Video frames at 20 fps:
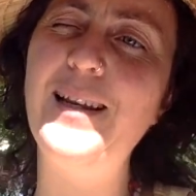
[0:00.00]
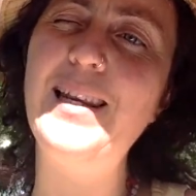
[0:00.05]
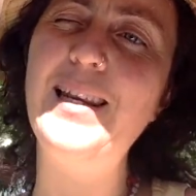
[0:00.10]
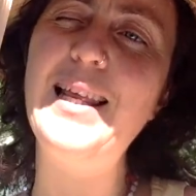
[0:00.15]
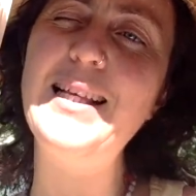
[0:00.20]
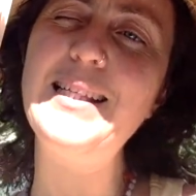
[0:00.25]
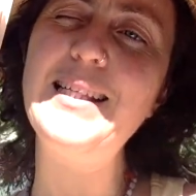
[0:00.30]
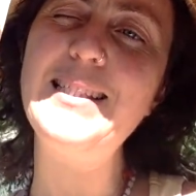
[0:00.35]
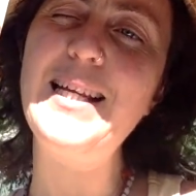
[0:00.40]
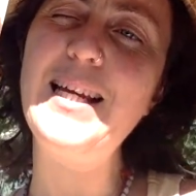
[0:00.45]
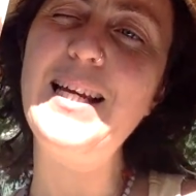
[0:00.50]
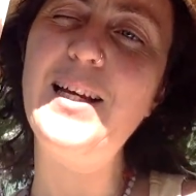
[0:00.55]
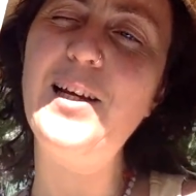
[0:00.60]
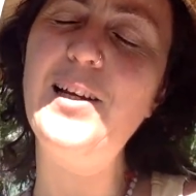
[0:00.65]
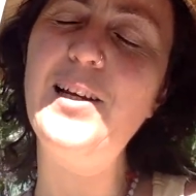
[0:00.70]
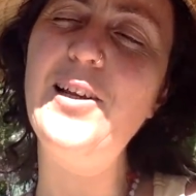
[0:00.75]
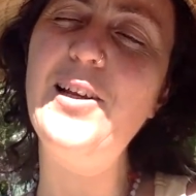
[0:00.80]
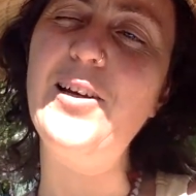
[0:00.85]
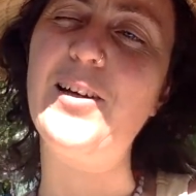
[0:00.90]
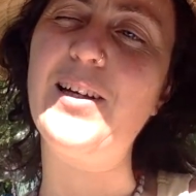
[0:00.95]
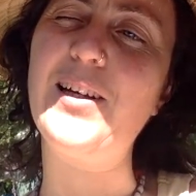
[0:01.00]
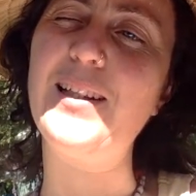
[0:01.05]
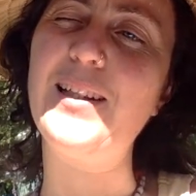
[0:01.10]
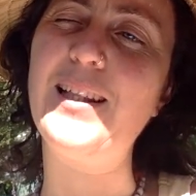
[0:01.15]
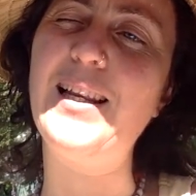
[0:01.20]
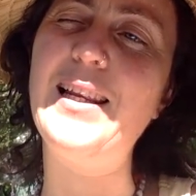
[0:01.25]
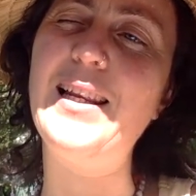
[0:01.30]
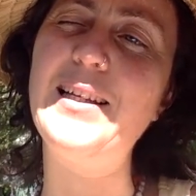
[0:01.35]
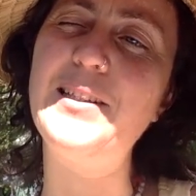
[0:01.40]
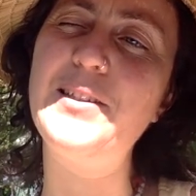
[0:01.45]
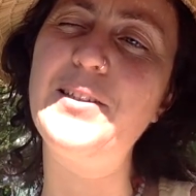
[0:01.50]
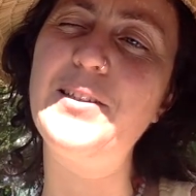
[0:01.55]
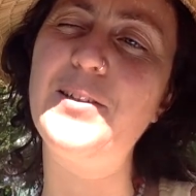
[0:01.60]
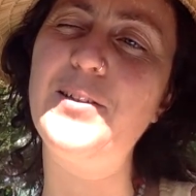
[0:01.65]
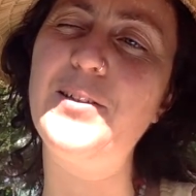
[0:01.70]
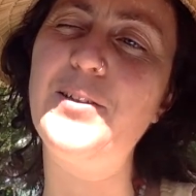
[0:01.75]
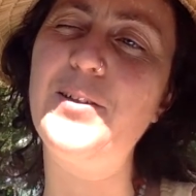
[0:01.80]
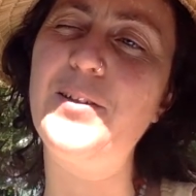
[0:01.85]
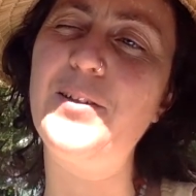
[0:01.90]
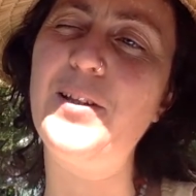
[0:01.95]
Let's take a look at the
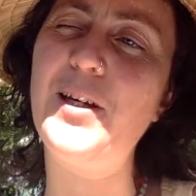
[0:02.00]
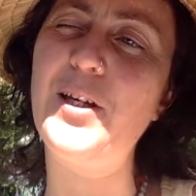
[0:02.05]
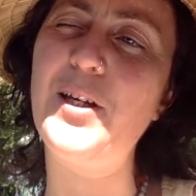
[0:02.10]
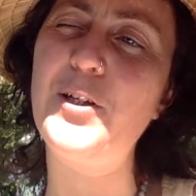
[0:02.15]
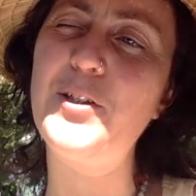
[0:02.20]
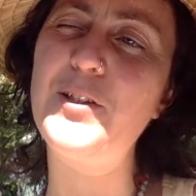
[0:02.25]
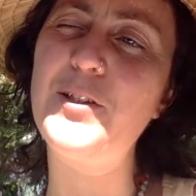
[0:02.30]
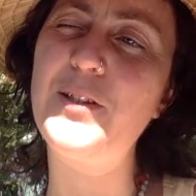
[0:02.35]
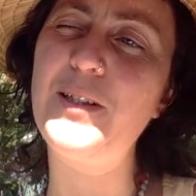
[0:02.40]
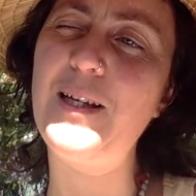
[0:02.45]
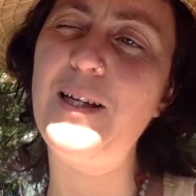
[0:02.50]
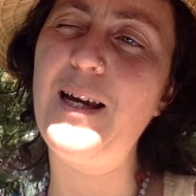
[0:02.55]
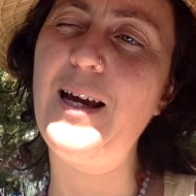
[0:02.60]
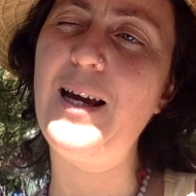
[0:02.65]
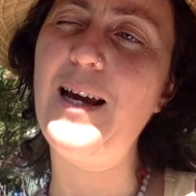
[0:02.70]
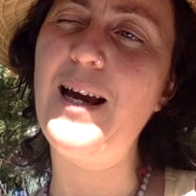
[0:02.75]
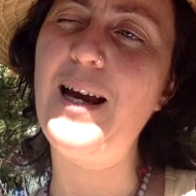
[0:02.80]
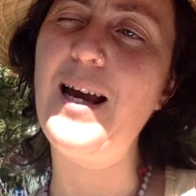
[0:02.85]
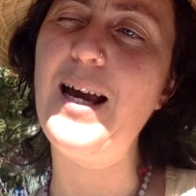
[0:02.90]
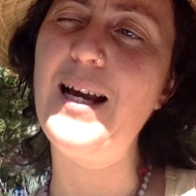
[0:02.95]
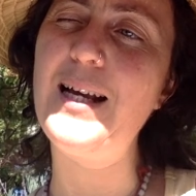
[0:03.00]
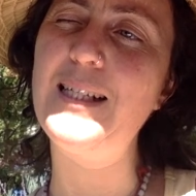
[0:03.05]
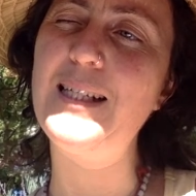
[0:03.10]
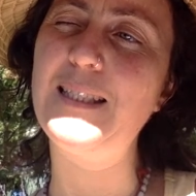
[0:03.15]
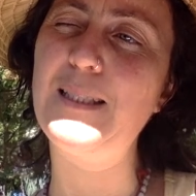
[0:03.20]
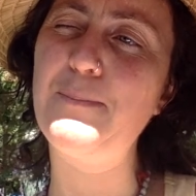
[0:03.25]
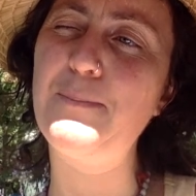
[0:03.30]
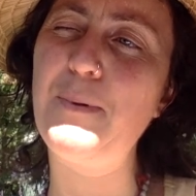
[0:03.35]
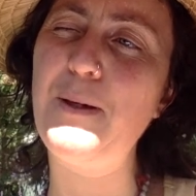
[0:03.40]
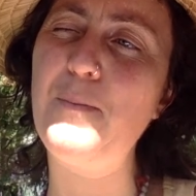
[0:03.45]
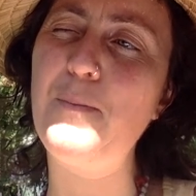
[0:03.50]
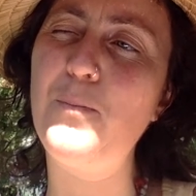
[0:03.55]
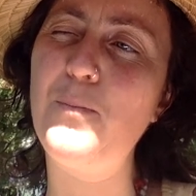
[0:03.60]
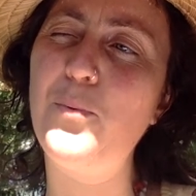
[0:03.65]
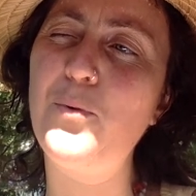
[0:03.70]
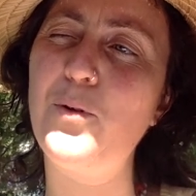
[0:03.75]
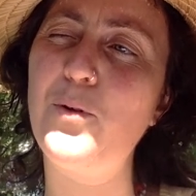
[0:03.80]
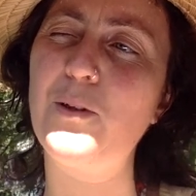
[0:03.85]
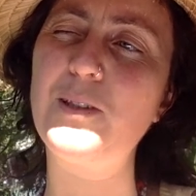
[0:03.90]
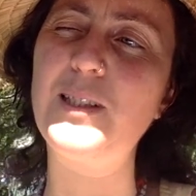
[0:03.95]
little that has been
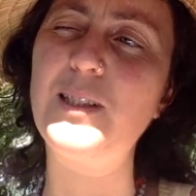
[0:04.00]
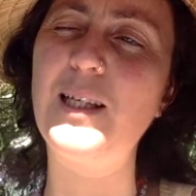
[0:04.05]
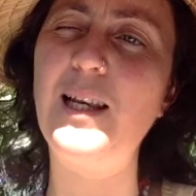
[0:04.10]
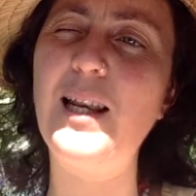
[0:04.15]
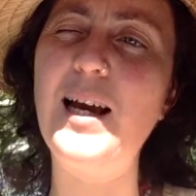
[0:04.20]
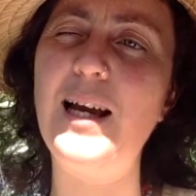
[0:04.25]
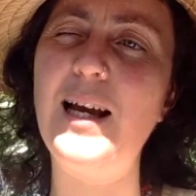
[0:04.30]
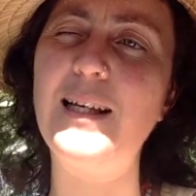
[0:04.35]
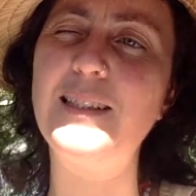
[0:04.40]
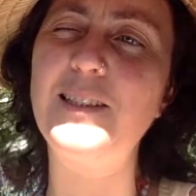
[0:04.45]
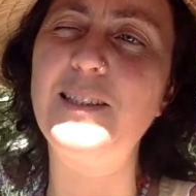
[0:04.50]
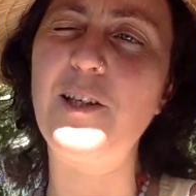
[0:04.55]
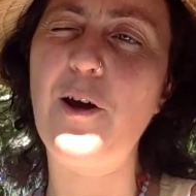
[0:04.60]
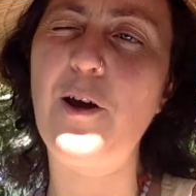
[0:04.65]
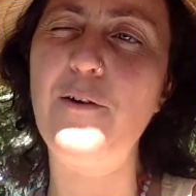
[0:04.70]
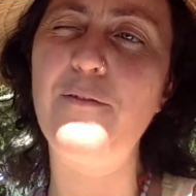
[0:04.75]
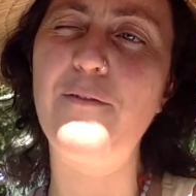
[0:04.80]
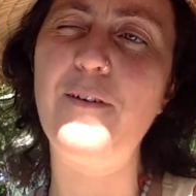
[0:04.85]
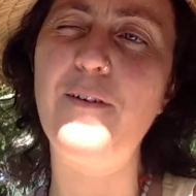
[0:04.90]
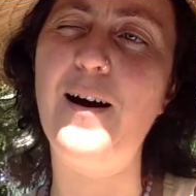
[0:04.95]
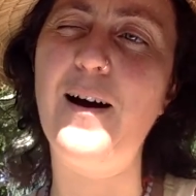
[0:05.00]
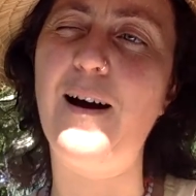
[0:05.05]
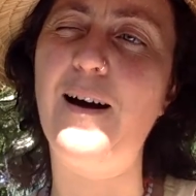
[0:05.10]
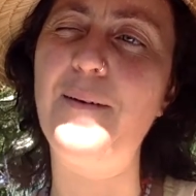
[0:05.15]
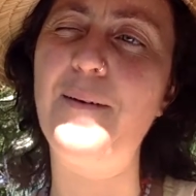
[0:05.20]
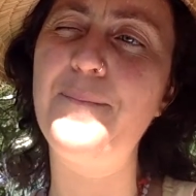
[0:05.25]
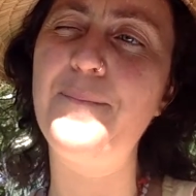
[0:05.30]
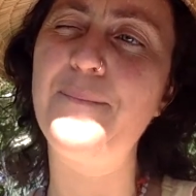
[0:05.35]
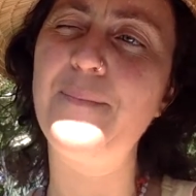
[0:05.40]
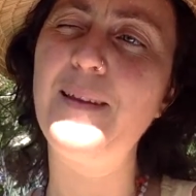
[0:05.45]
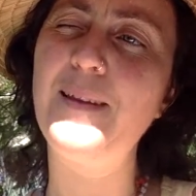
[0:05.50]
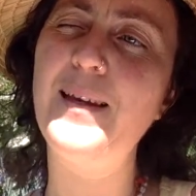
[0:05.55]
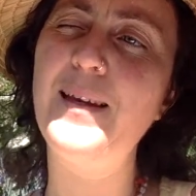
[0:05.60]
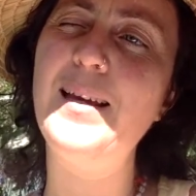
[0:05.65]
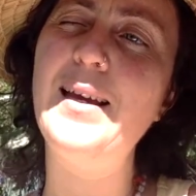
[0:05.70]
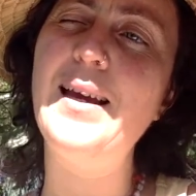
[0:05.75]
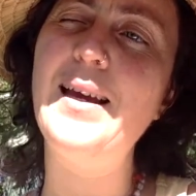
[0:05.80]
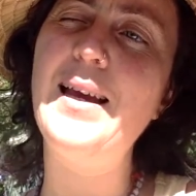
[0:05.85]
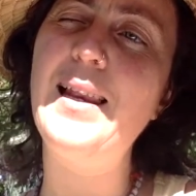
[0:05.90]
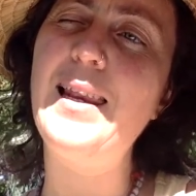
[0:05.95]
brought to light so far.
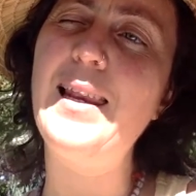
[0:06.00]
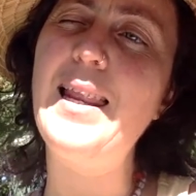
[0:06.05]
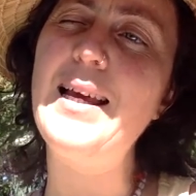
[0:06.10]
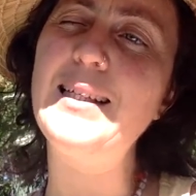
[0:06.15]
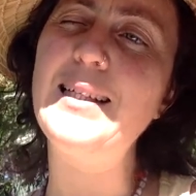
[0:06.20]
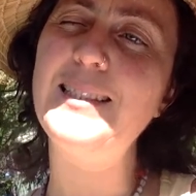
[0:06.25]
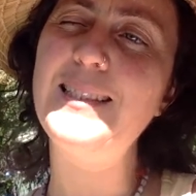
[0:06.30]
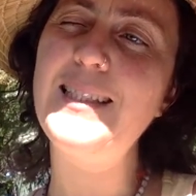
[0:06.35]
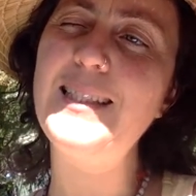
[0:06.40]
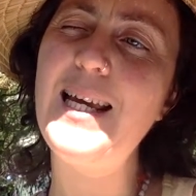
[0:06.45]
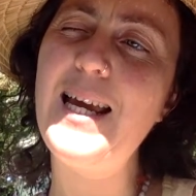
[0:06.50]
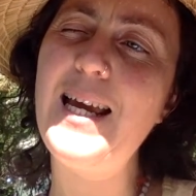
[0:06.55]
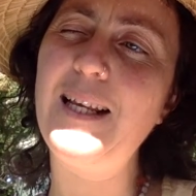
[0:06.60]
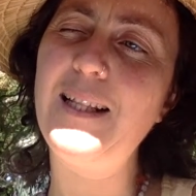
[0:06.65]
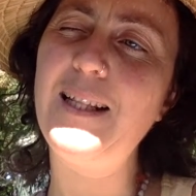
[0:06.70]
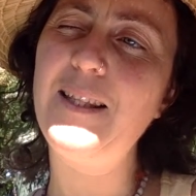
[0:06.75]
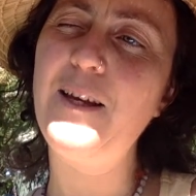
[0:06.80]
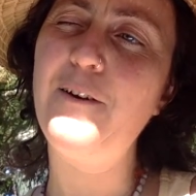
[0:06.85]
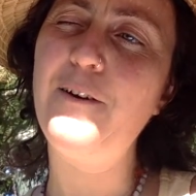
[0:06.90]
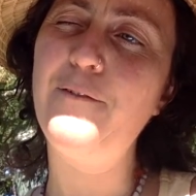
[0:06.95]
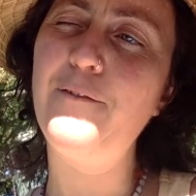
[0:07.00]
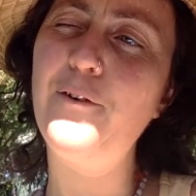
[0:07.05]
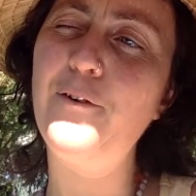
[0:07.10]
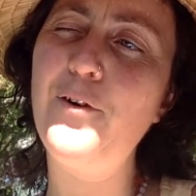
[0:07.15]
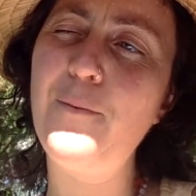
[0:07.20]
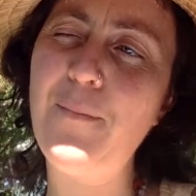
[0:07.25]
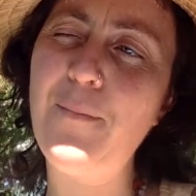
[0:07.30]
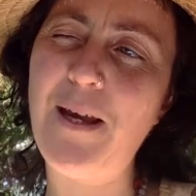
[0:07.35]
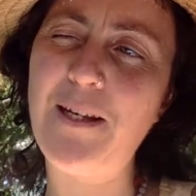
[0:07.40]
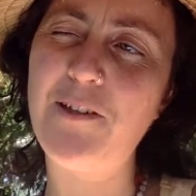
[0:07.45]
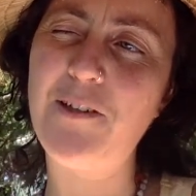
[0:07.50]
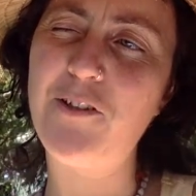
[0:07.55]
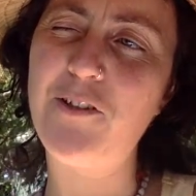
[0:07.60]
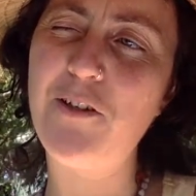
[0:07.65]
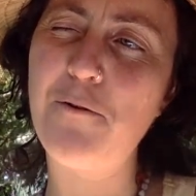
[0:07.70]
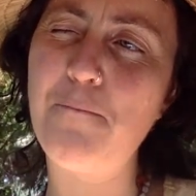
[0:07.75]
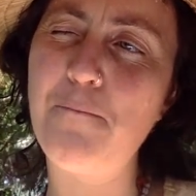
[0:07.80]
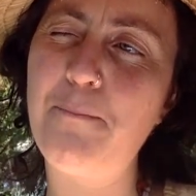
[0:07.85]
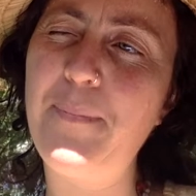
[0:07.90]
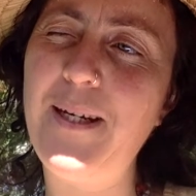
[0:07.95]
Let's take the
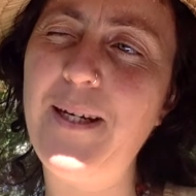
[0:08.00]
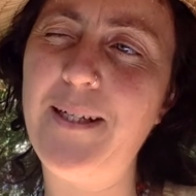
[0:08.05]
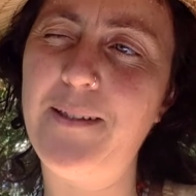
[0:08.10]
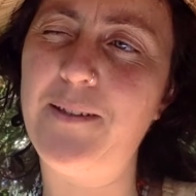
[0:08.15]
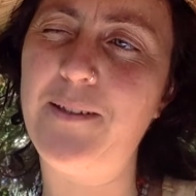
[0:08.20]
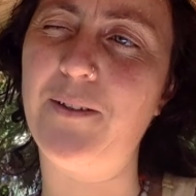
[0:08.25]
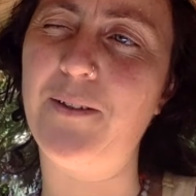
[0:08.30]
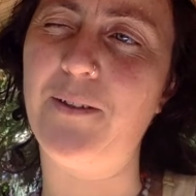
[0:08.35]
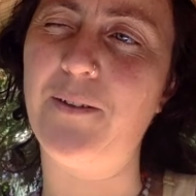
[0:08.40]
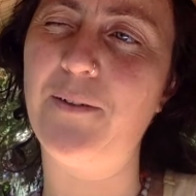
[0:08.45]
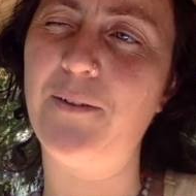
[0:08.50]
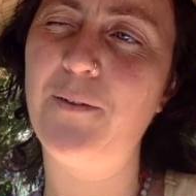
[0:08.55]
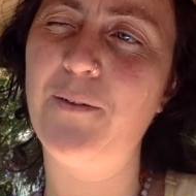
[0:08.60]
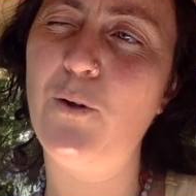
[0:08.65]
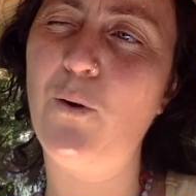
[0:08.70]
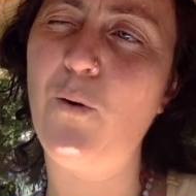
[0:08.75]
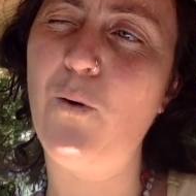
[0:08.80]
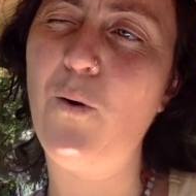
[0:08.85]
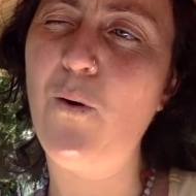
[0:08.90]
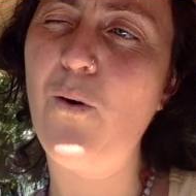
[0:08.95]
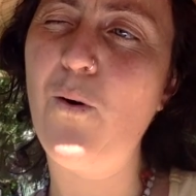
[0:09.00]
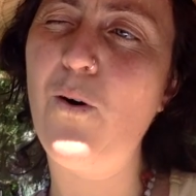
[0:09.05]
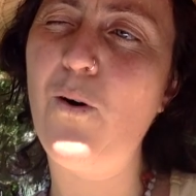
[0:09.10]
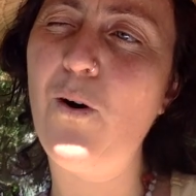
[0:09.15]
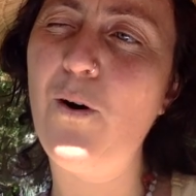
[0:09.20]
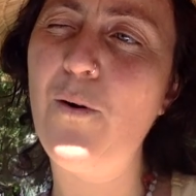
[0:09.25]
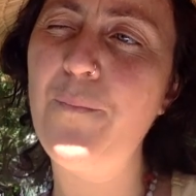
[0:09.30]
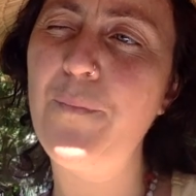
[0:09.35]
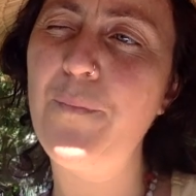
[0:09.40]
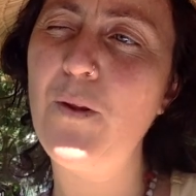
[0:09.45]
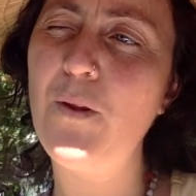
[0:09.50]
aforementioned beetle, or